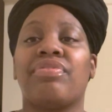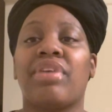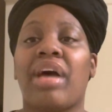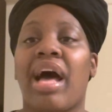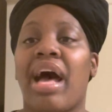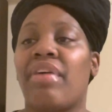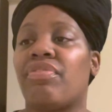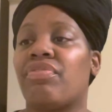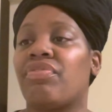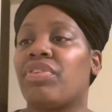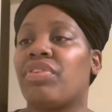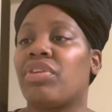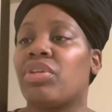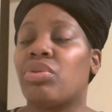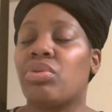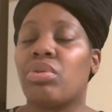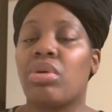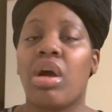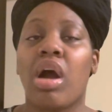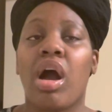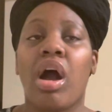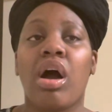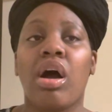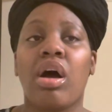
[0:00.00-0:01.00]
I feel
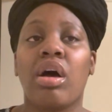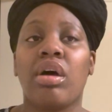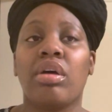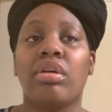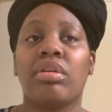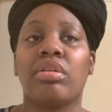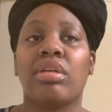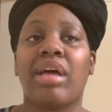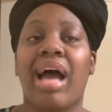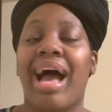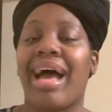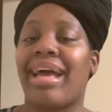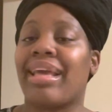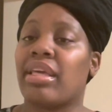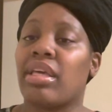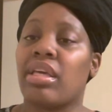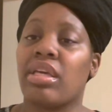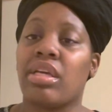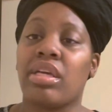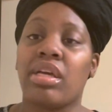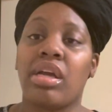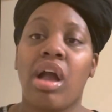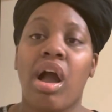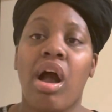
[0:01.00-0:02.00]
God. I
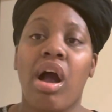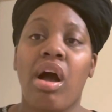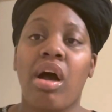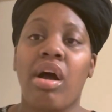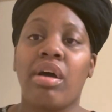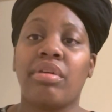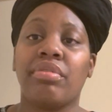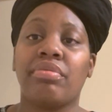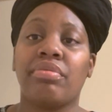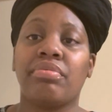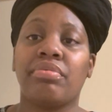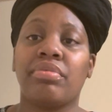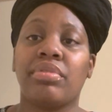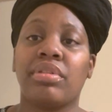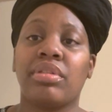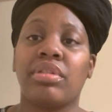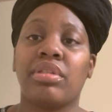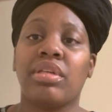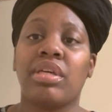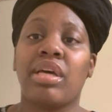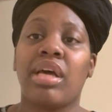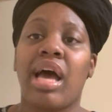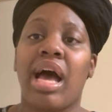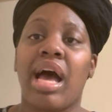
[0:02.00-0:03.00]
hear God.
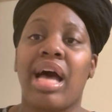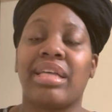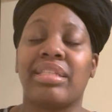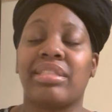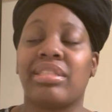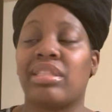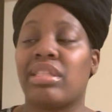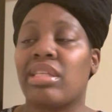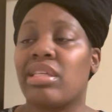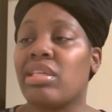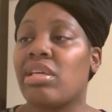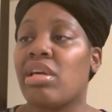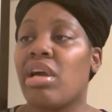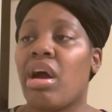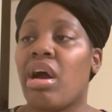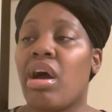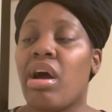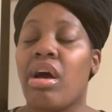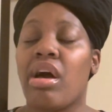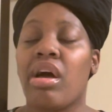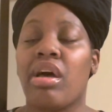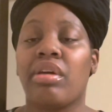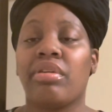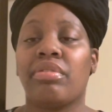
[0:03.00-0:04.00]
I see
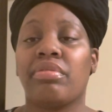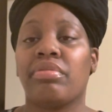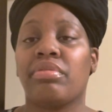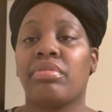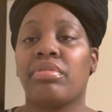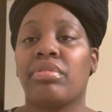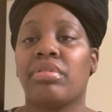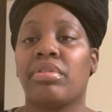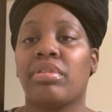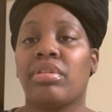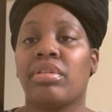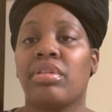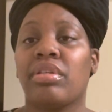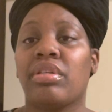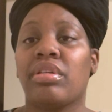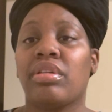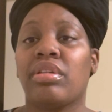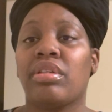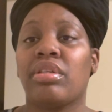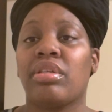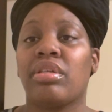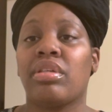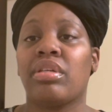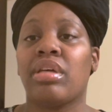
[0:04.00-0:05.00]
God.
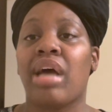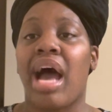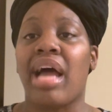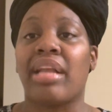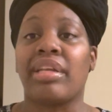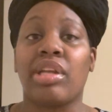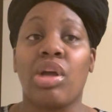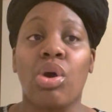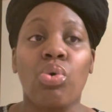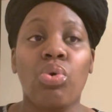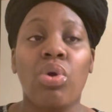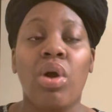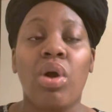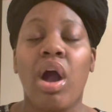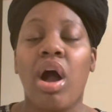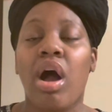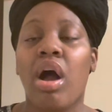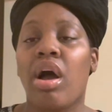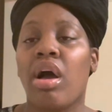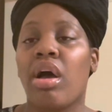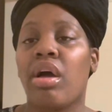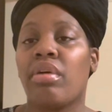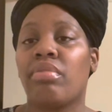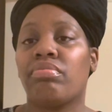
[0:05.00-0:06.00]
I know
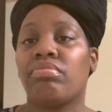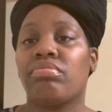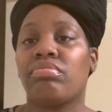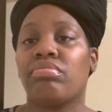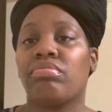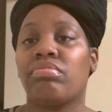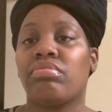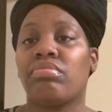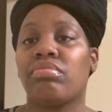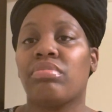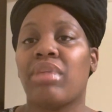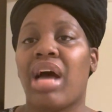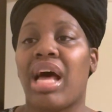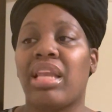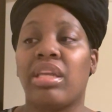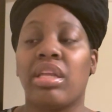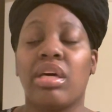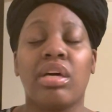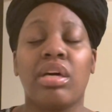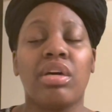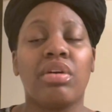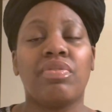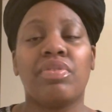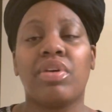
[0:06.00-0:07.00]
God. I
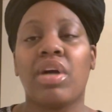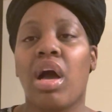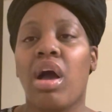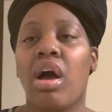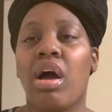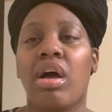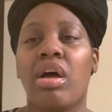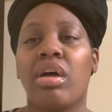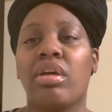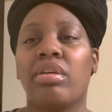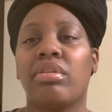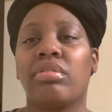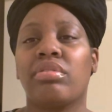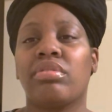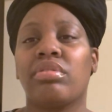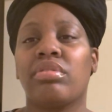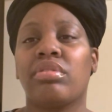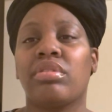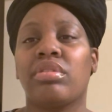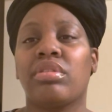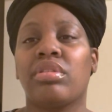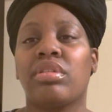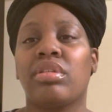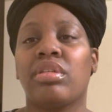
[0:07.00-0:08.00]
love God.
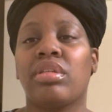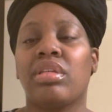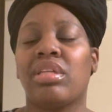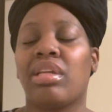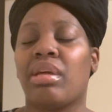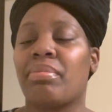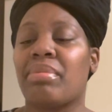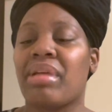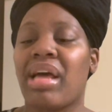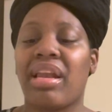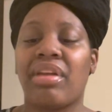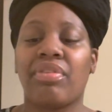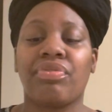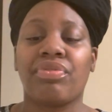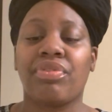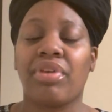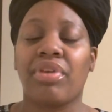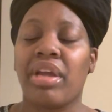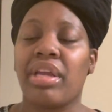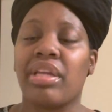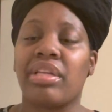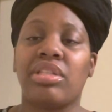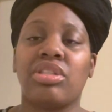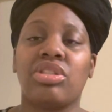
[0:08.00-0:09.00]
And I'm not
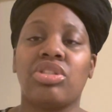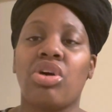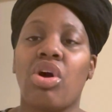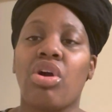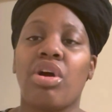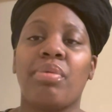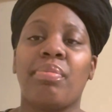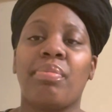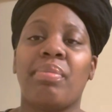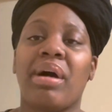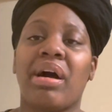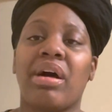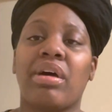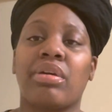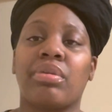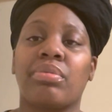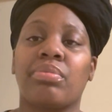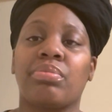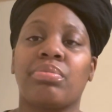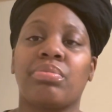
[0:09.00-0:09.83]
afraid to talk about him.